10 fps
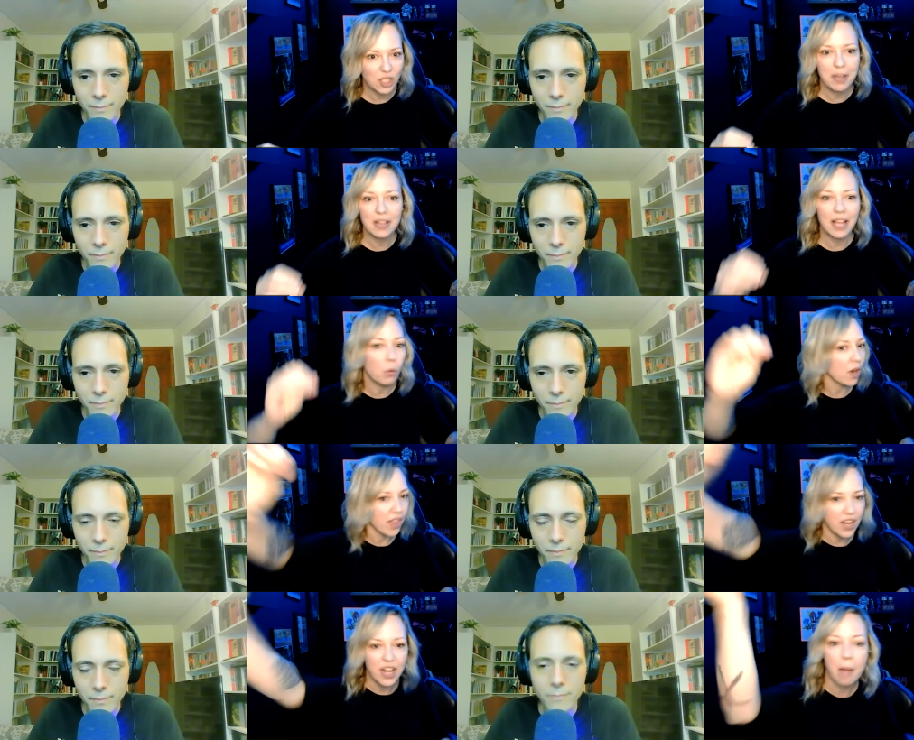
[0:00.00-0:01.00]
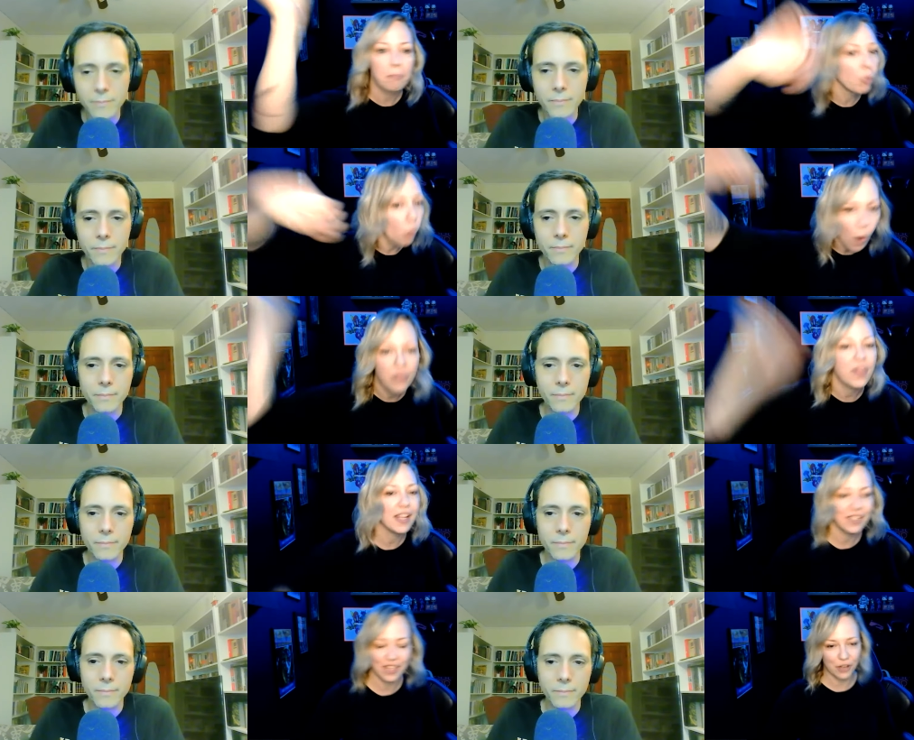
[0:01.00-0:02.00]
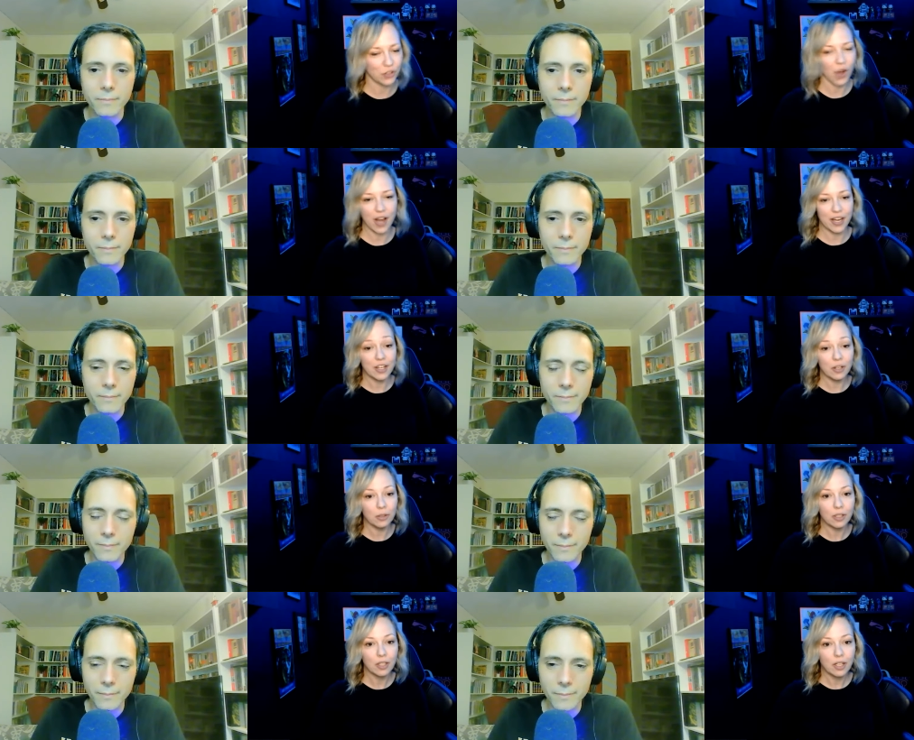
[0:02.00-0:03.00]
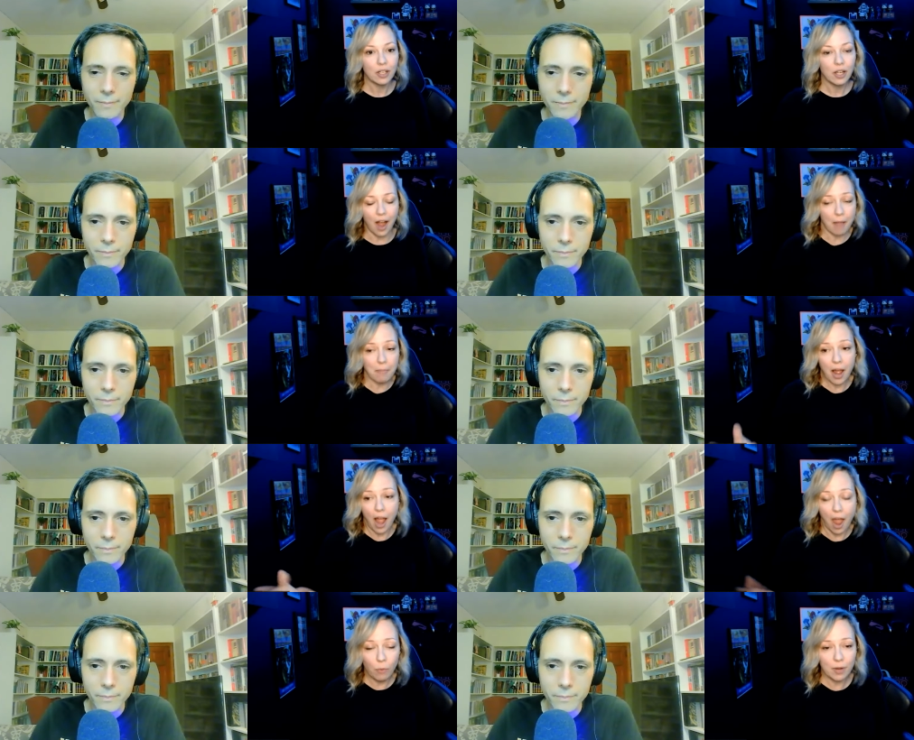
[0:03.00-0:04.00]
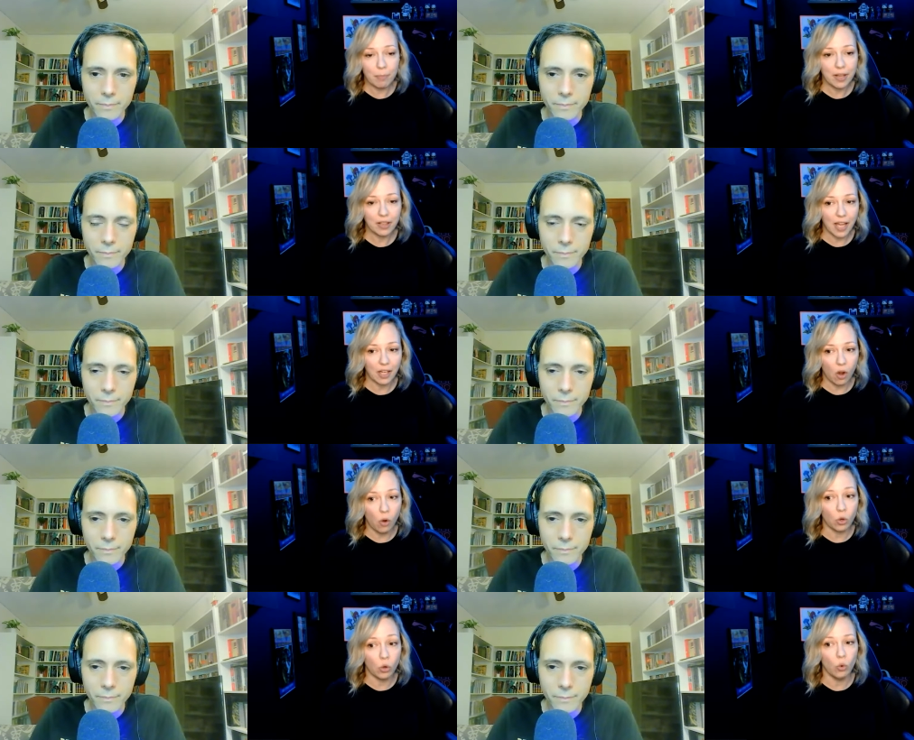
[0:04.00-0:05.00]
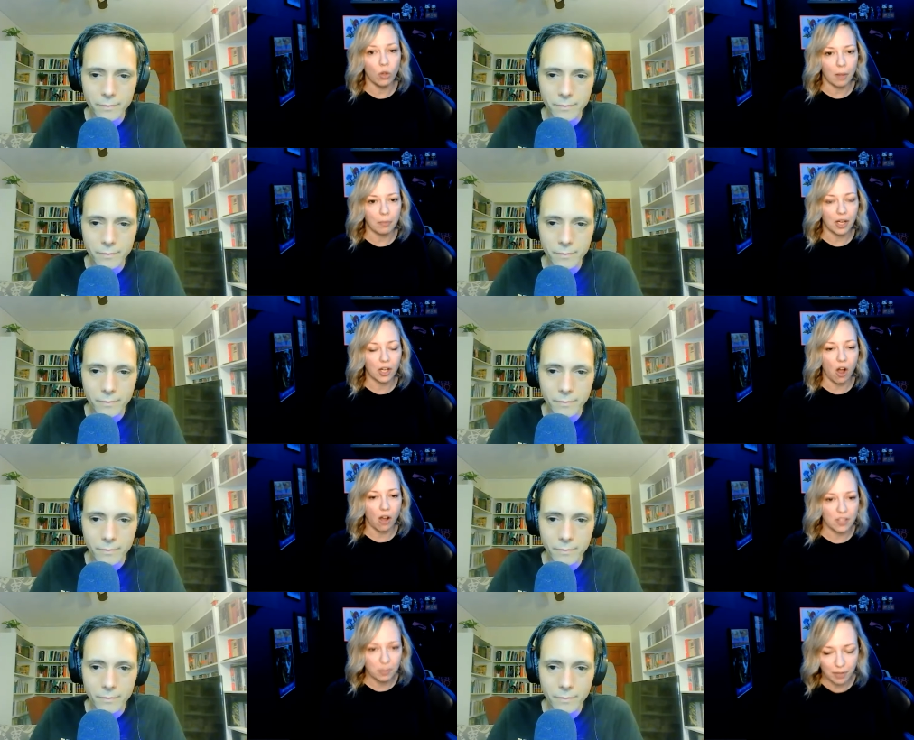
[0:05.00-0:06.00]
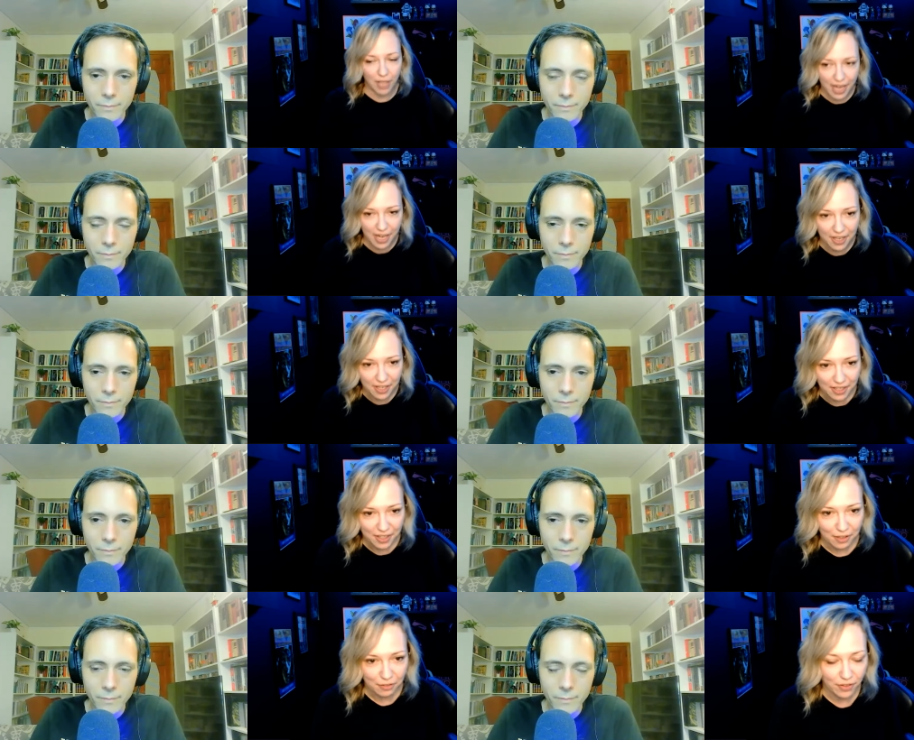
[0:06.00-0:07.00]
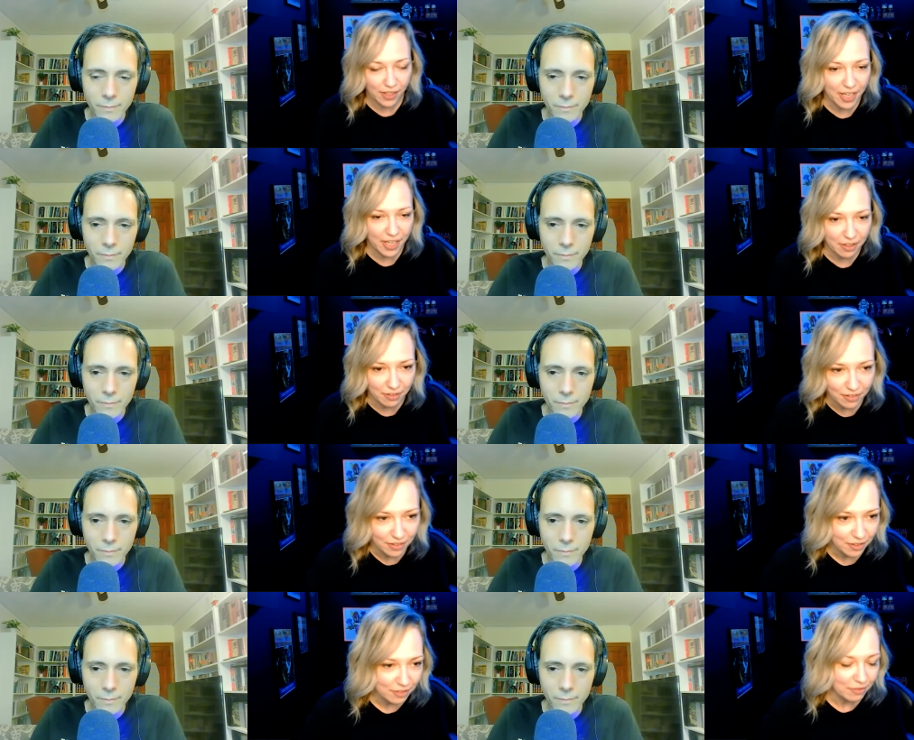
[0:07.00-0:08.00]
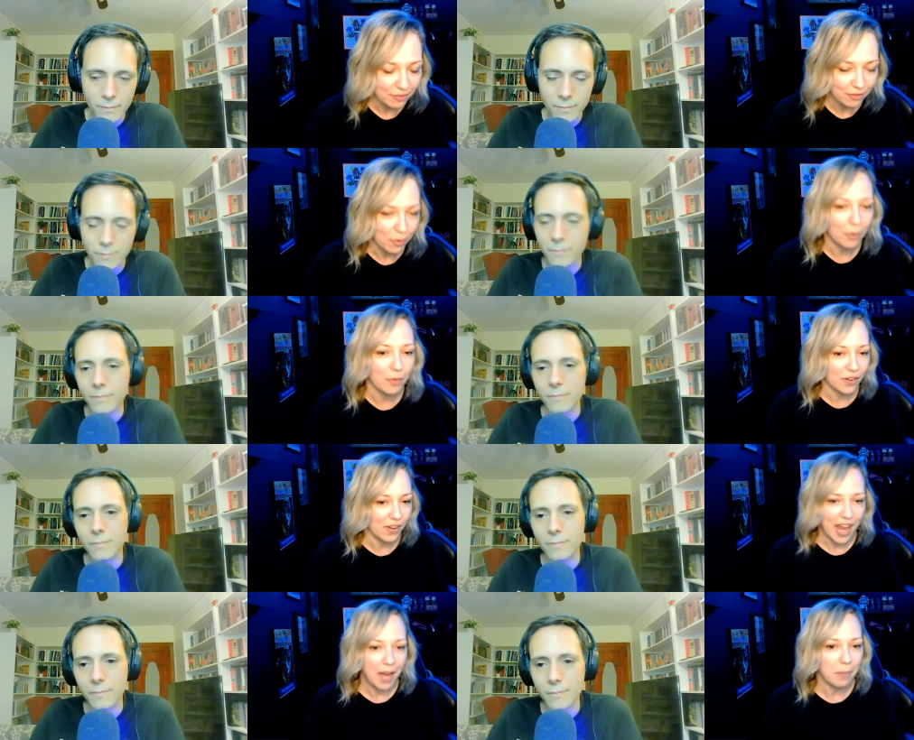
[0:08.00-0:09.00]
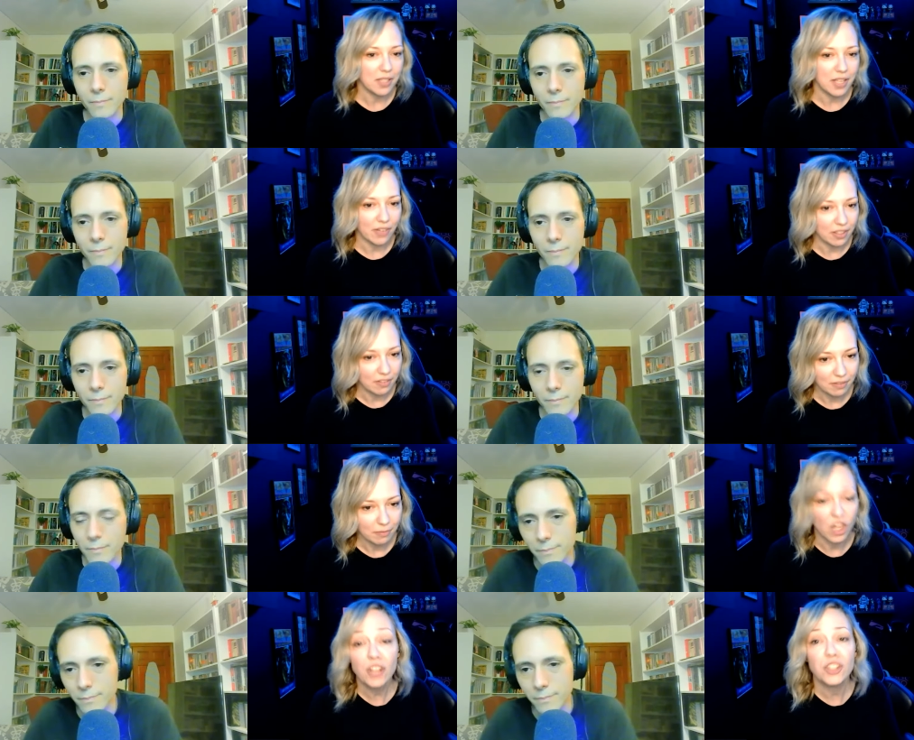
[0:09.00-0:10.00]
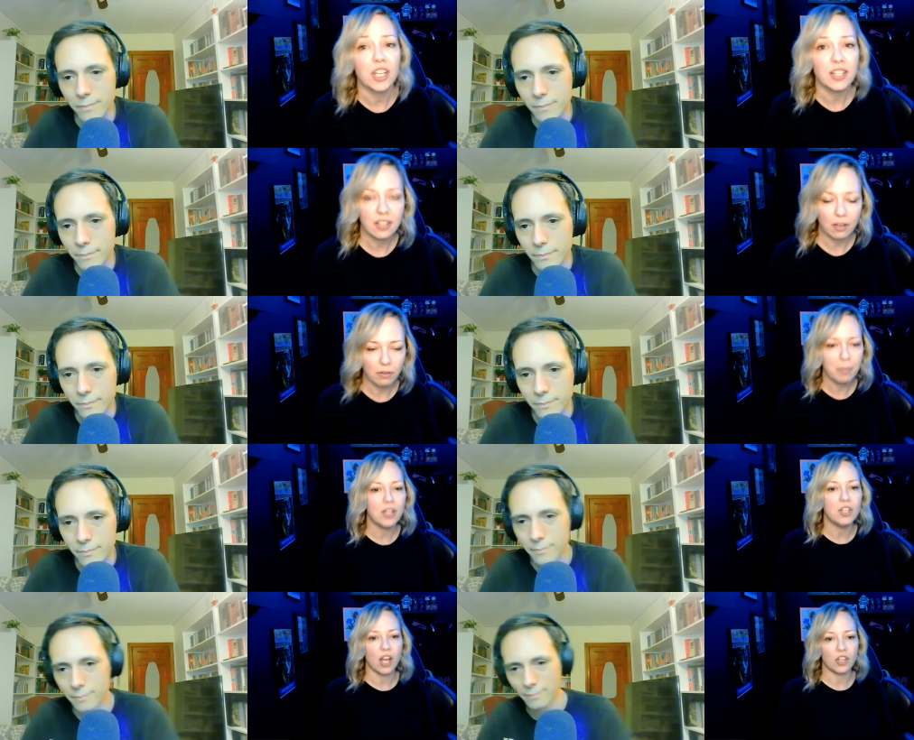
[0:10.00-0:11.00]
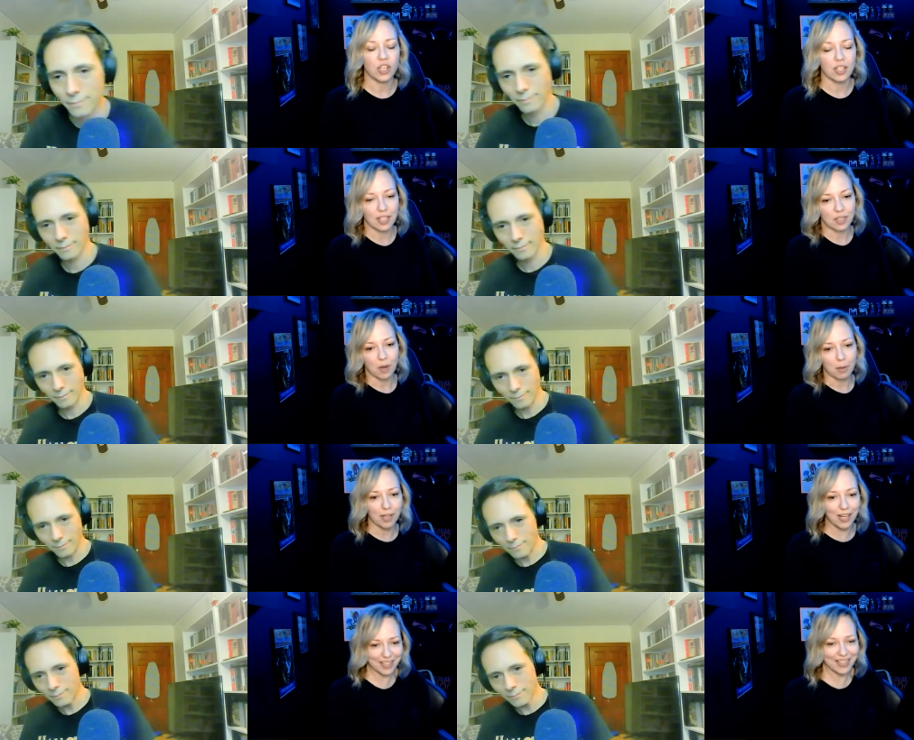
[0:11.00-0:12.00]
Speaker 1: That should be like one of the number one things that you're trying to do. I'm not, I wouldn't be like, oh, cool, I'm going to cosplay friggin' what are their names even? Duchess. I'm going to be Duchess. That's what I'm going